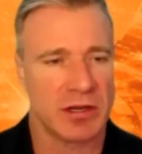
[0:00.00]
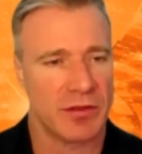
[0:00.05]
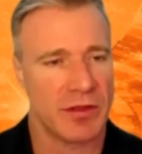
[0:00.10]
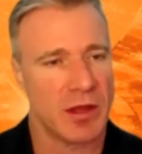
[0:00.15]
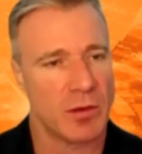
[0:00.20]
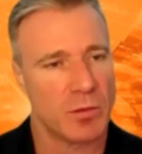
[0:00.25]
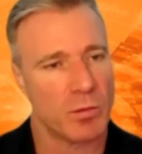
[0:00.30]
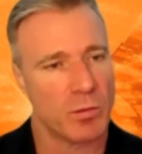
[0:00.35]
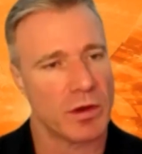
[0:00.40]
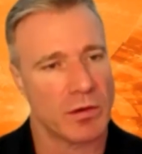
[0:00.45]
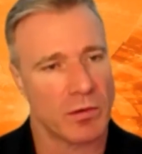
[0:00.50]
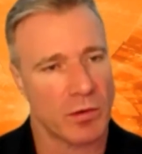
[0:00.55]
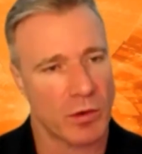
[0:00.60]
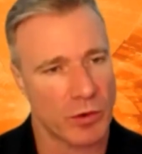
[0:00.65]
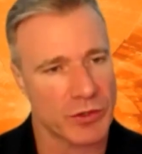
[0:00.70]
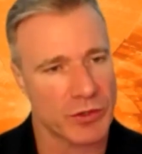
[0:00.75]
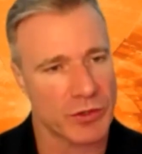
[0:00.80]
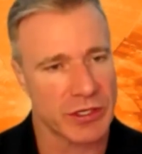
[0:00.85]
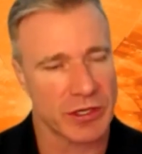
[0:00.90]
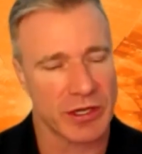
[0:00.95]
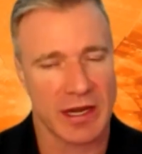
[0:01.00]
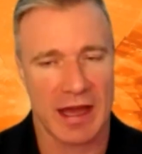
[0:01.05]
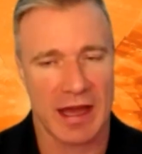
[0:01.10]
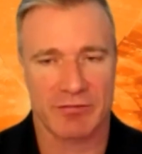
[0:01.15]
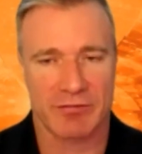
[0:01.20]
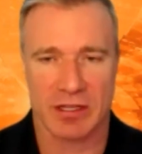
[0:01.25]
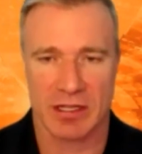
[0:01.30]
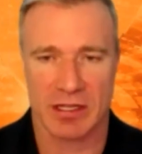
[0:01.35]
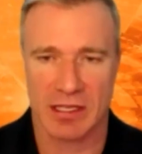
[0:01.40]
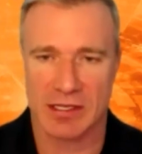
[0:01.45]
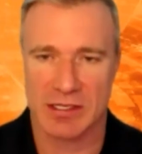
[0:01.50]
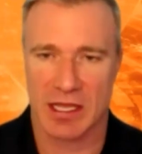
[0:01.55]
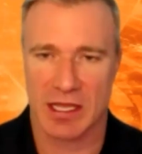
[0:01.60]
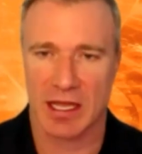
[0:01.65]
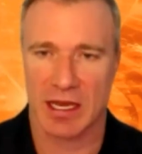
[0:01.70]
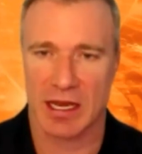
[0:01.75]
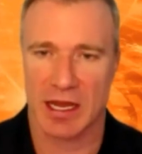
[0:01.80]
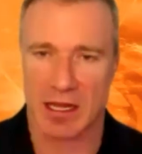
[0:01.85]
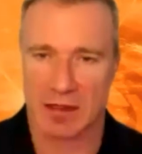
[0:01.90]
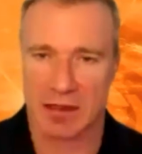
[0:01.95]
And then we're also going to have to
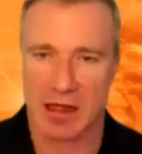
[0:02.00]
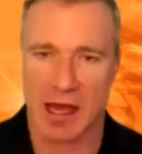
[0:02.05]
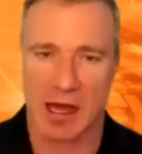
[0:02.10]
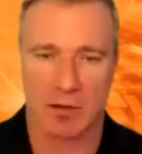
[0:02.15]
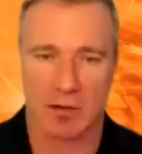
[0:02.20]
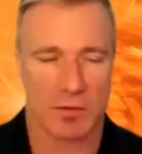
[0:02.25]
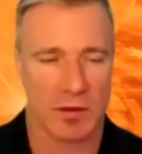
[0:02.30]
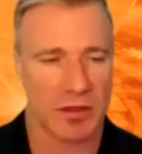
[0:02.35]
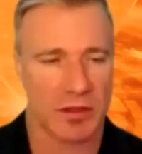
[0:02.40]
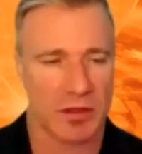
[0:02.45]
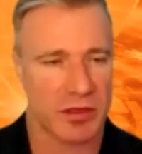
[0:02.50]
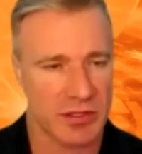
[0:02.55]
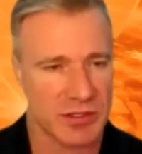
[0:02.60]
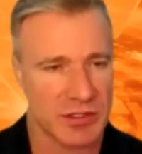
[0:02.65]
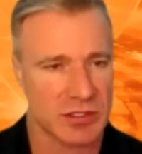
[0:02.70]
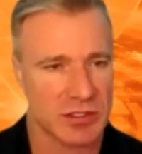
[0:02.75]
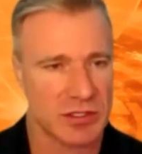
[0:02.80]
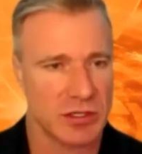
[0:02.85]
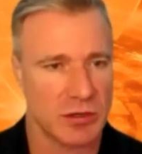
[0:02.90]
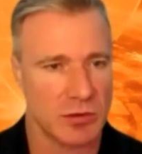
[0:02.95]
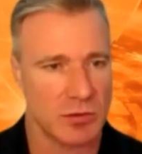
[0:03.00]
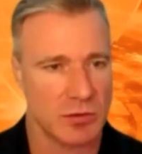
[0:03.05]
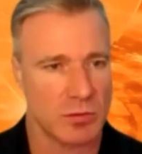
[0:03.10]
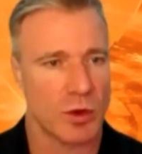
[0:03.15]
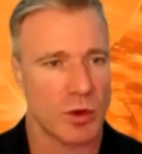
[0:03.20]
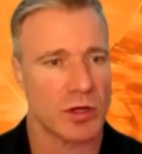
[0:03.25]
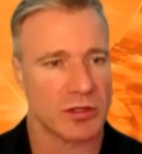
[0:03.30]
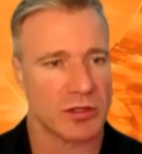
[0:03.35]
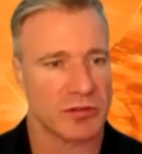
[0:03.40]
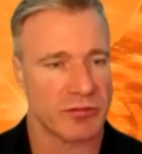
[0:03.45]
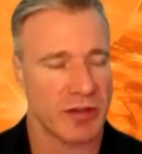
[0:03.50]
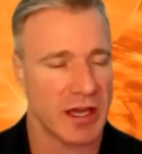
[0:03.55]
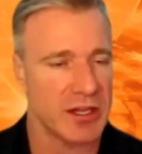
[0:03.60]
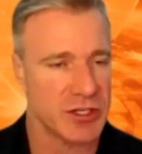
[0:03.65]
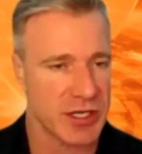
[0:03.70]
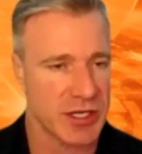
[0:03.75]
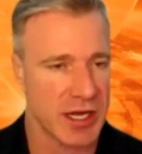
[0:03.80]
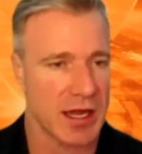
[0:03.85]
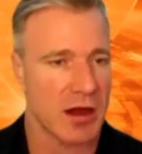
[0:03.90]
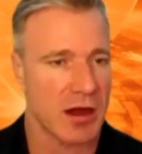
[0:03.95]
interconnect that with this new world of
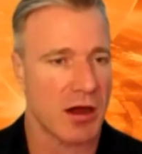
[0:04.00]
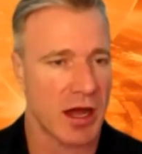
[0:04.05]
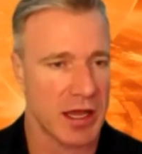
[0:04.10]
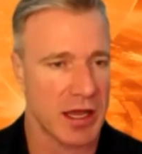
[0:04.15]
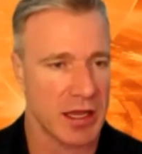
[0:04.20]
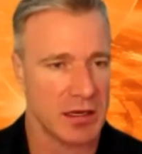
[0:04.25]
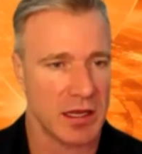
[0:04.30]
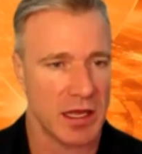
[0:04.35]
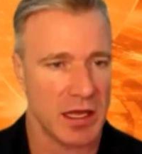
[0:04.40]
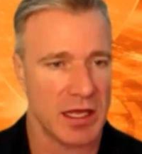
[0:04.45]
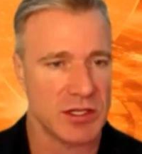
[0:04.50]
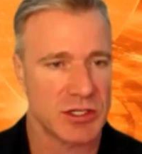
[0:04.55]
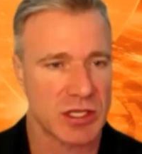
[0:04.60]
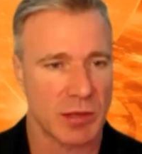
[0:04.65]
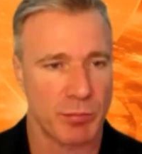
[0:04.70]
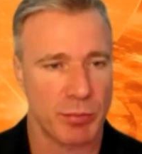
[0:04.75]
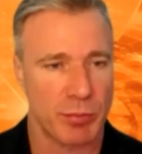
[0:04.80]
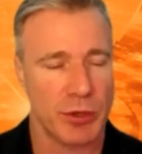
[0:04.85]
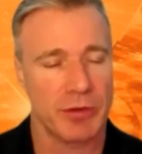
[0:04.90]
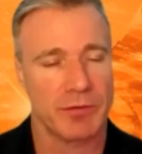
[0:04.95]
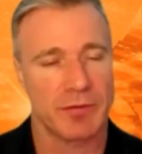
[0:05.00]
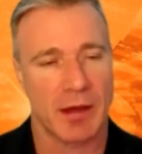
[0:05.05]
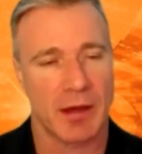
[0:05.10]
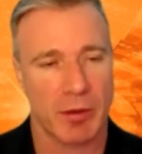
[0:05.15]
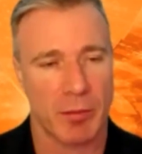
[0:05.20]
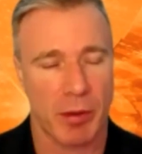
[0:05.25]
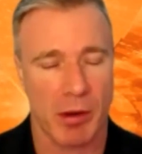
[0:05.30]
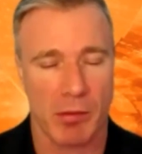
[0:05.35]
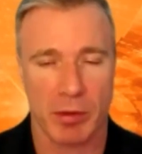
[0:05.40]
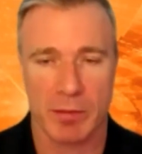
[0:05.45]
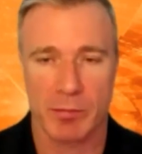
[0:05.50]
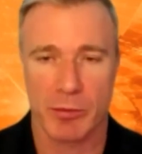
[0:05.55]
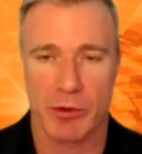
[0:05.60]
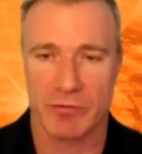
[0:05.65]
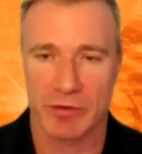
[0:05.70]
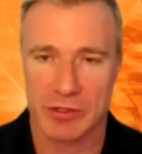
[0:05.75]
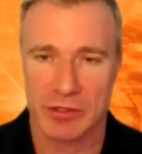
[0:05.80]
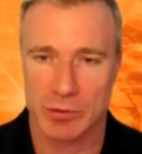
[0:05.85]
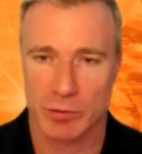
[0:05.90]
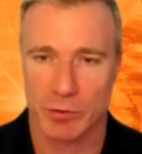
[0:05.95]
edge AI and edge compute that we're probably
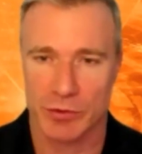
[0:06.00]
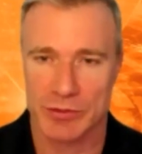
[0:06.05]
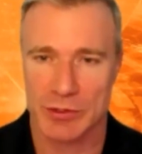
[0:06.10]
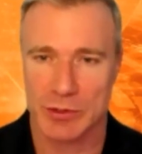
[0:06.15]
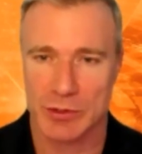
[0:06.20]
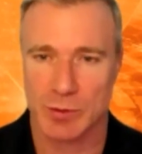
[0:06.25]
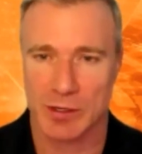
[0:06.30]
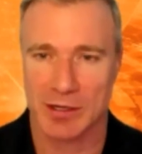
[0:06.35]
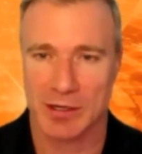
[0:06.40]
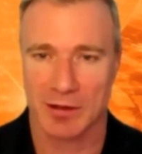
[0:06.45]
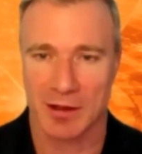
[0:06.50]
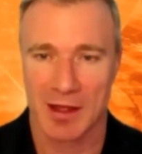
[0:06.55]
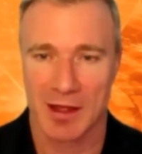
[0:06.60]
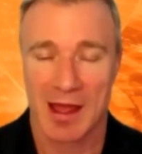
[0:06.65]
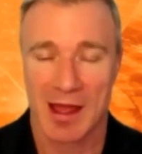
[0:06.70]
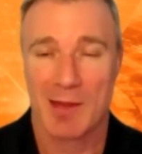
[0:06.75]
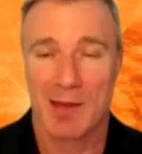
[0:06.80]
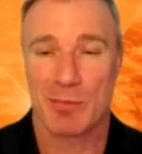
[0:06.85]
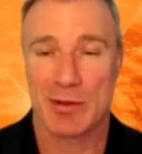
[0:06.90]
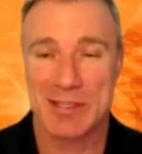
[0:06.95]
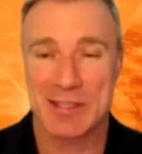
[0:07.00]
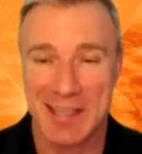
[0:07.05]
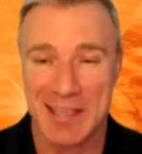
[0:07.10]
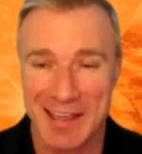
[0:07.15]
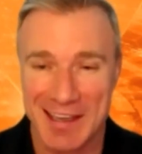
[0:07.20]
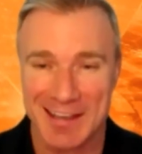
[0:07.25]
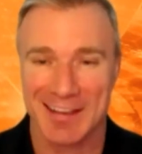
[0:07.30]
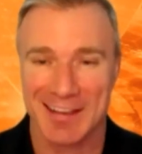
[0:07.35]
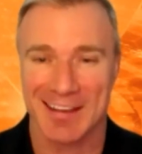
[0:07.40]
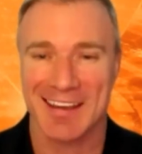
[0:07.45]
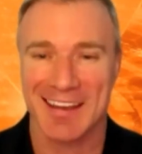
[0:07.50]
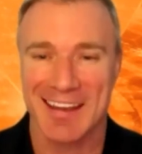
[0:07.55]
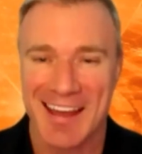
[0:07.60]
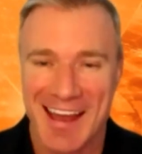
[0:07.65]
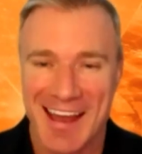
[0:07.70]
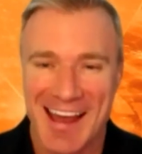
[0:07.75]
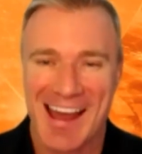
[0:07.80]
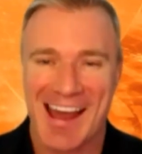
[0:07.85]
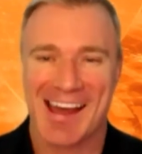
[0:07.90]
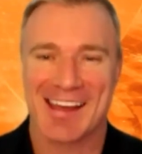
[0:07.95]
moving towards as well,
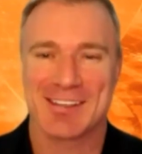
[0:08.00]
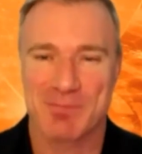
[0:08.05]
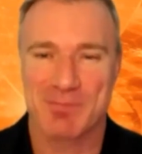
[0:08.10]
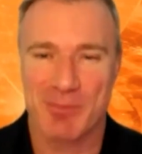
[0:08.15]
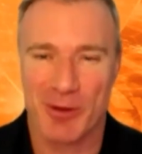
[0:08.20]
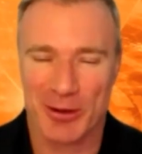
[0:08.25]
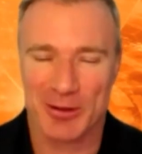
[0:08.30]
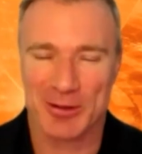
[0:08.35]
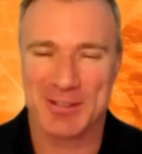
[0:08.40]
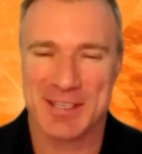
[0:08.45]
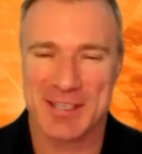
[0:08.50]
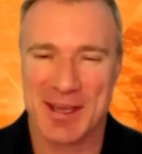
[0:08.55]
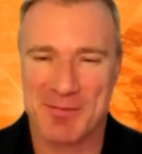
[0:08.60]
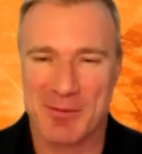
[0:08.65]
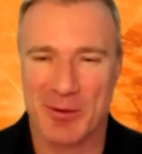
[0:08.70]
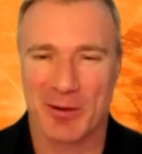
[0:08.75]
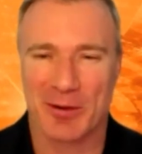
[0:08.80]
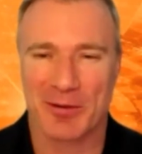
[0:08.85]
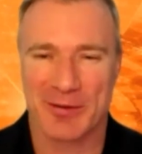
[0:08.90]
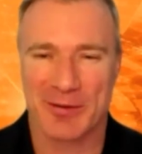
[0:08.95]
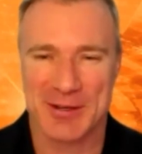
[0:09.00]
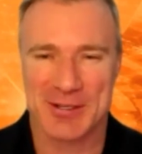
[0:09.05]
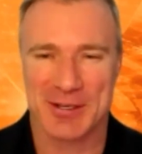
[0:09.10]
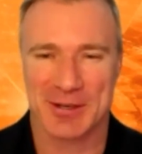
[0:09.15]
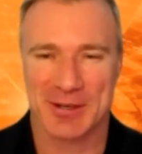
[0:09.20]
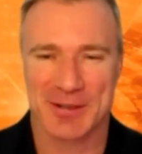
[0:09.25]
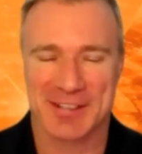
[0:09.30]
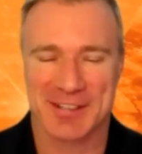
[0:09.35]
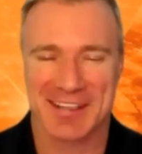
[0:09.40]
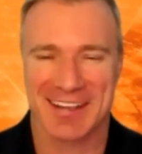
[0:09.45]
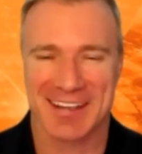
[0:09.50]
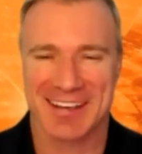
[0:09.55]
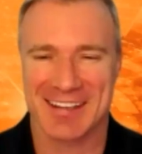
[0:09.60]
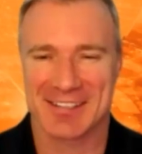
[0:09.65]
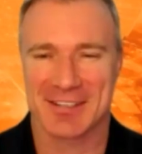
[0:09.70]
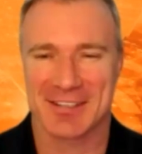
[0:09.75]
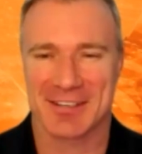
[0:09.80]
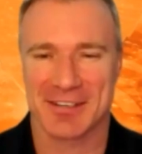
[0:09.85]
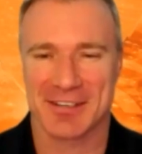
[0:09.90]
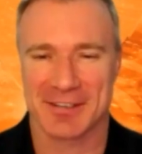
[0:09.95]
particularly as models get more efficient, which they
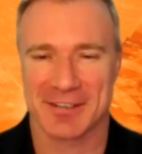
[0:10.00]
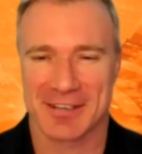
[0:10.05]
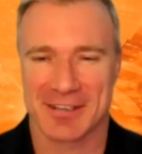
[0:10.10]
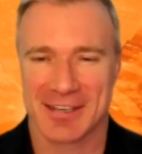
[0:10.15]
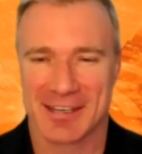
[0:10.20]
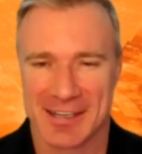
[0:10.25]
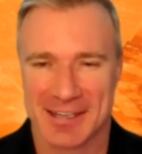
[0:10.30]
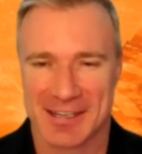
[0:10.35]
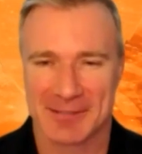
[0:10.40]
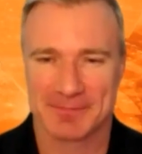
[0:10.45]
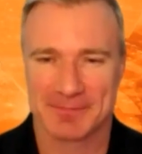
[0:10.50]
need to do.